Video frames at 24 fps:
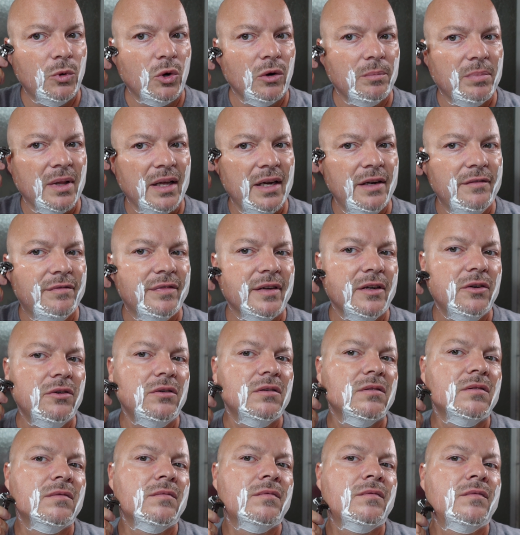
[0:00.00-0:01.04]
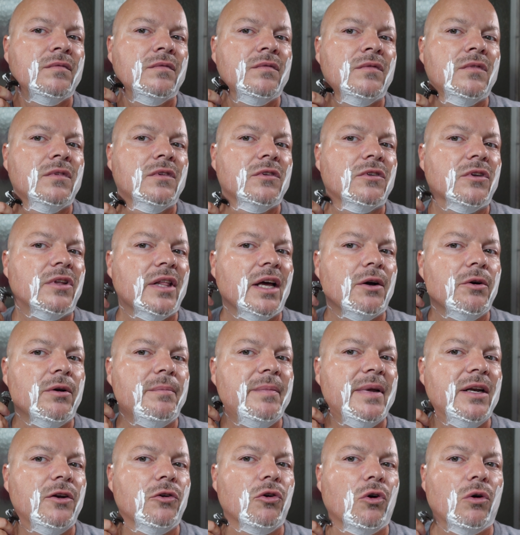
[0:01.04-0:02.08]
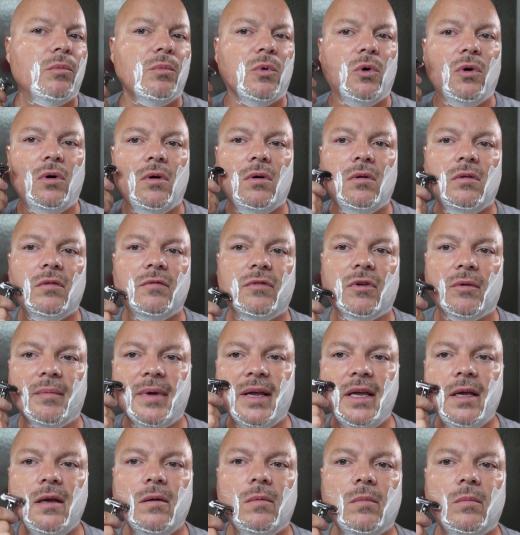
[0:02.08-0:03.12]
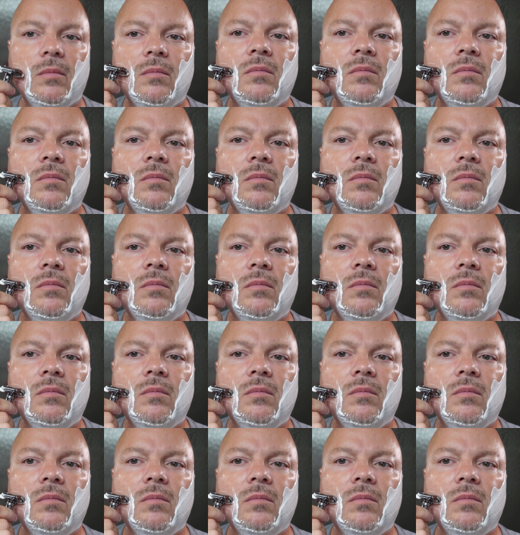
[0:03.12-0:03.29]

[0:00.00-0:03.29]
more blade feel. So that would be normal for me.